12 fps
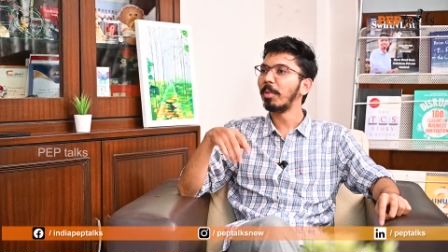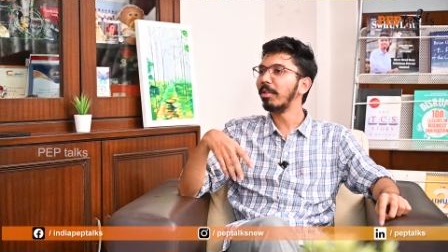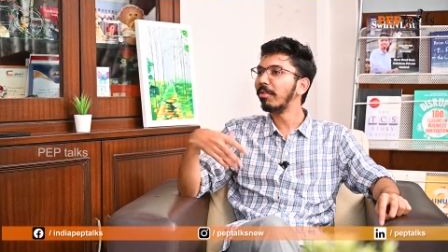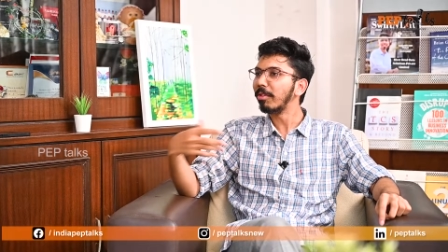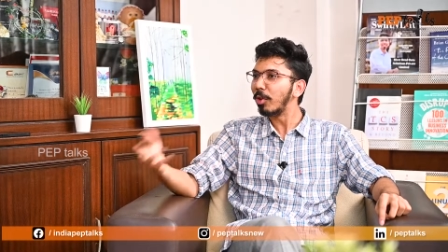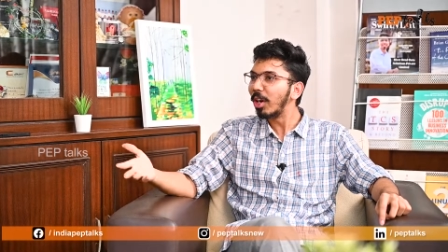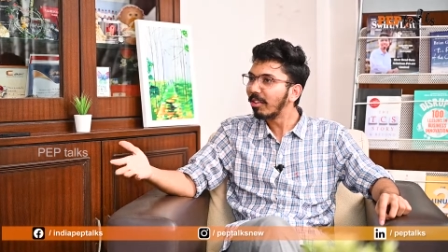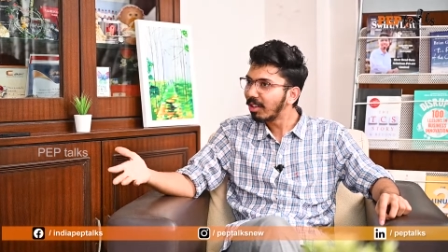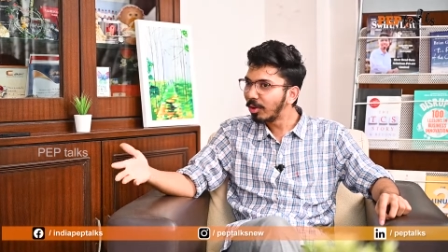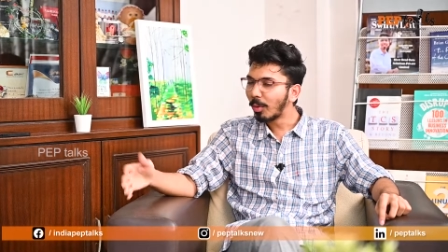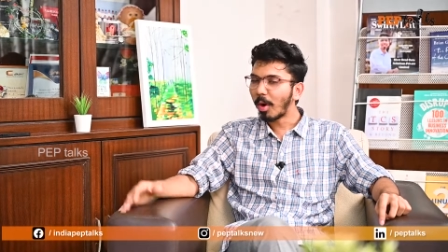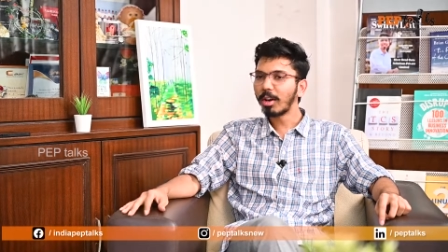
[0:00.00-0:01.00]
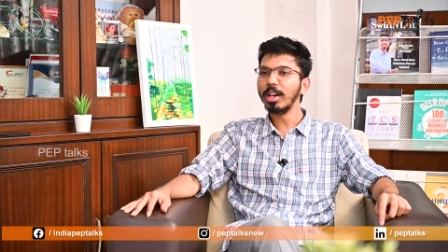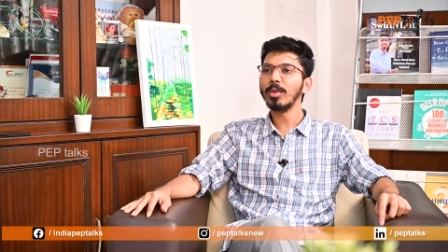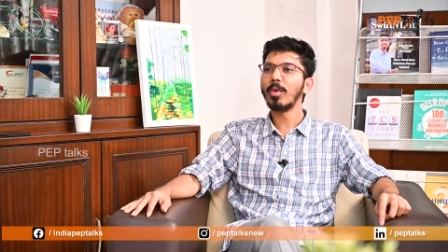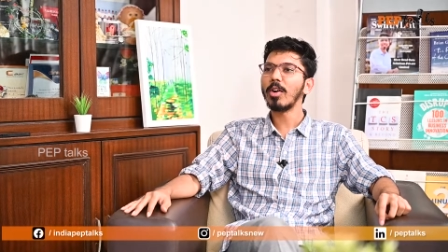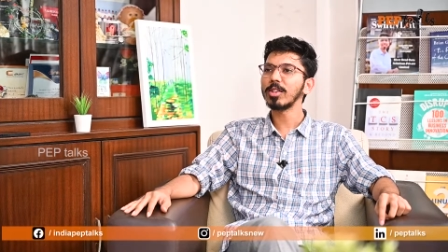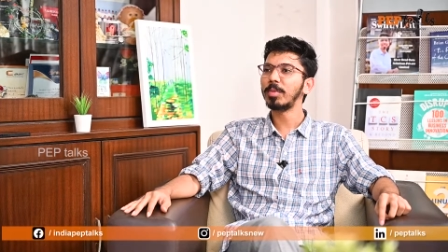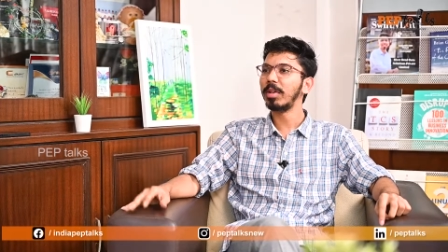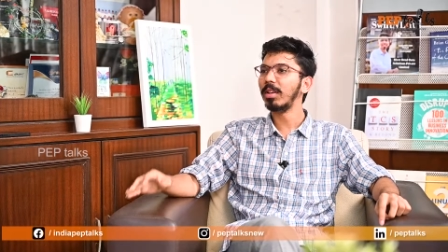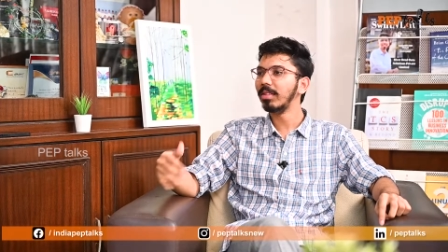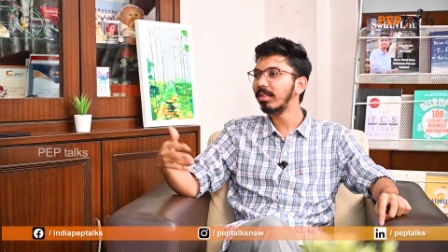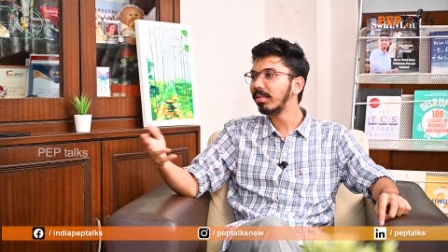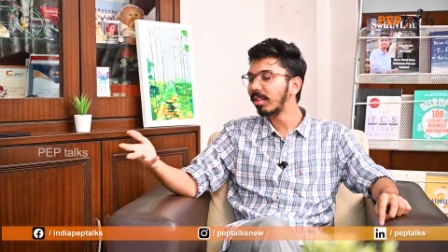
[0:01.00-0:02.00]
but today when you walk into a
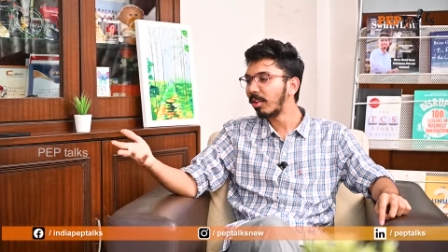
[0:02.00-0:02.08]
hospital,